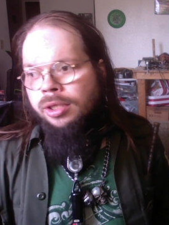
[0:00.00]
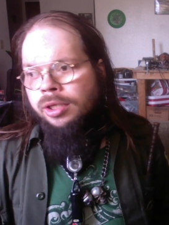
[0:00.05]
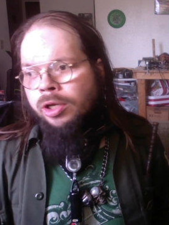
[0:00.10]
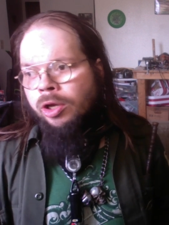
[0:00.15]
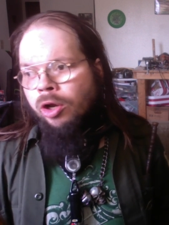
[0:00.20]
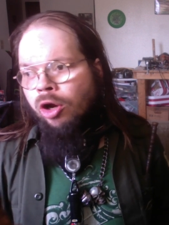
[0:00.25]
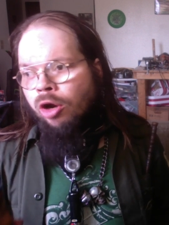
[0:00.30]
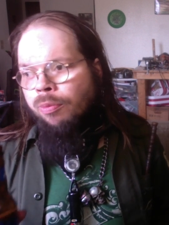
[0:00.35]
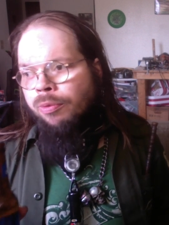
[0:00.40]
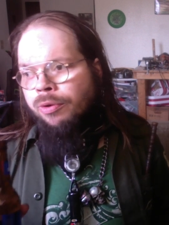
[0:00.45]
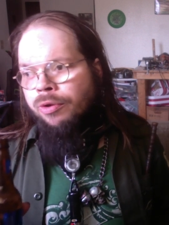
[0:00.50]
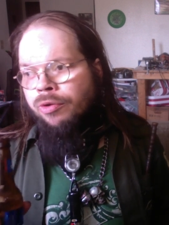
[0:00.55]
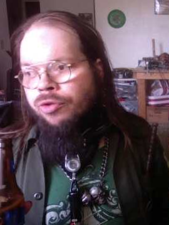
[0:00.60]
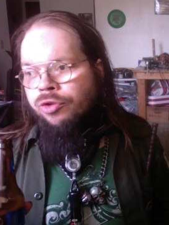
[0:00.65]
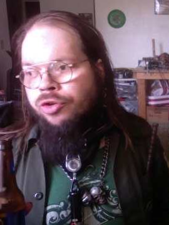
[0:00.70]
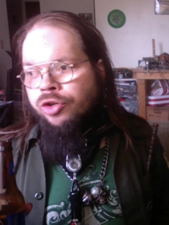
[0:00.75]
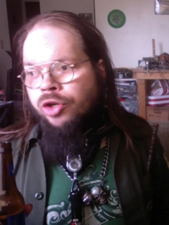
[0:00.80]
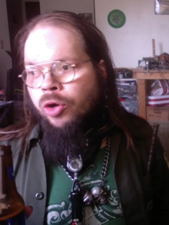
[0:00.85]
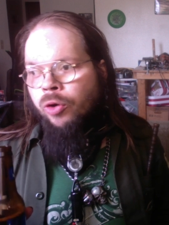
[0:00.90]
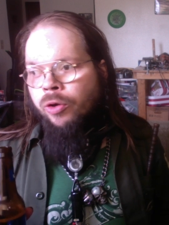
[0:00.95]
Cobra's
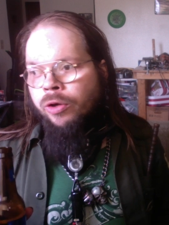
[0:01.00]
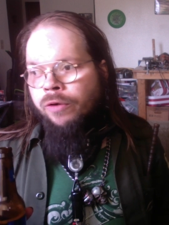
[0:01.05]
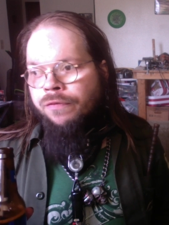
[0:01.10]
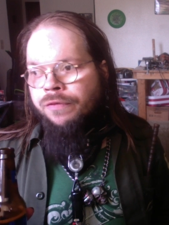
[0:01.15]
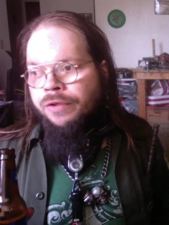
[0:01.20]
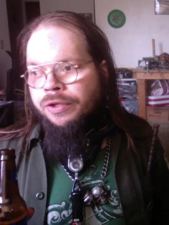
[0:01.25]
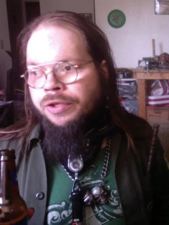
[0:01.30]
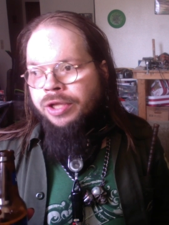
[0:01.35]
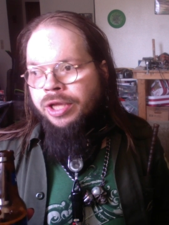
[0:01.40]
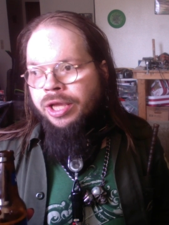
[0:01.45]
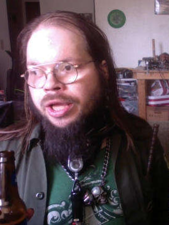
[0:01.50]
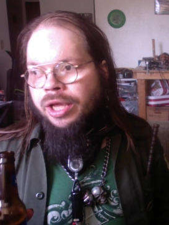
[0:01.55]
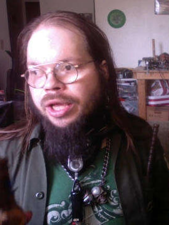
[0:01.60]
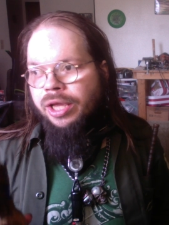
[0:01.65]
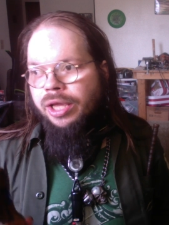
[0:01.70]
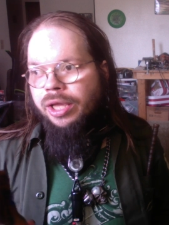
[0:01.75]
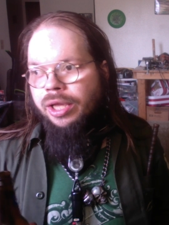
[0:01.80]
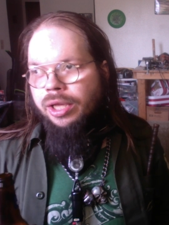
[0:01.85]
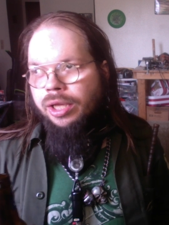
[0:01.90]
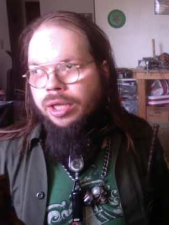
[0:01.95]
joke of the day.